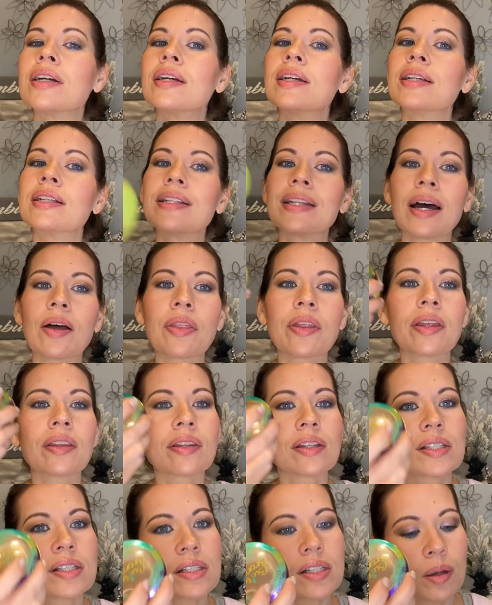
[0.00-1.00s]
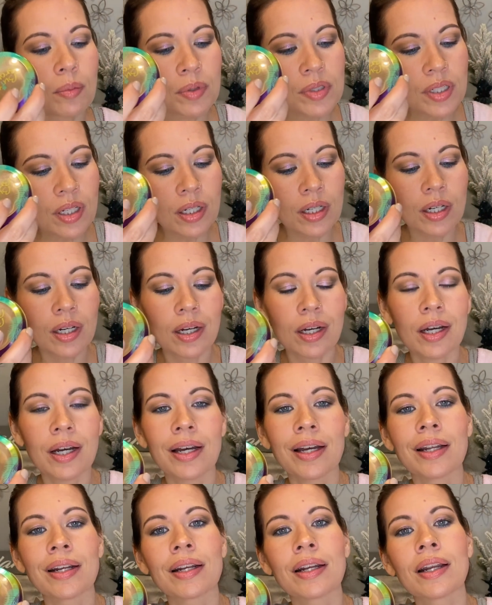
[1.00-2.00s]
now that this is almost
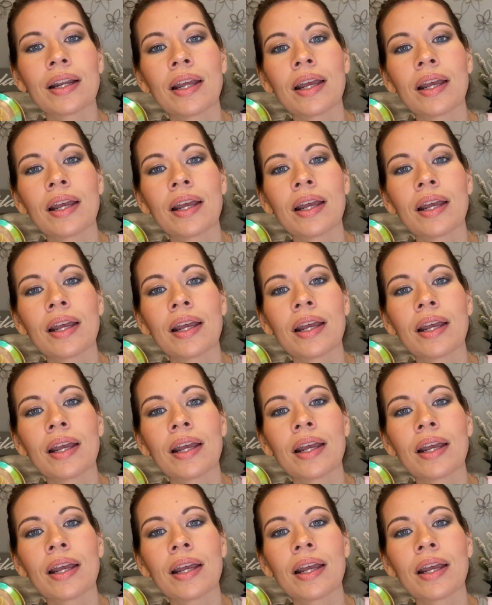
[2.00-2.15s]
gone,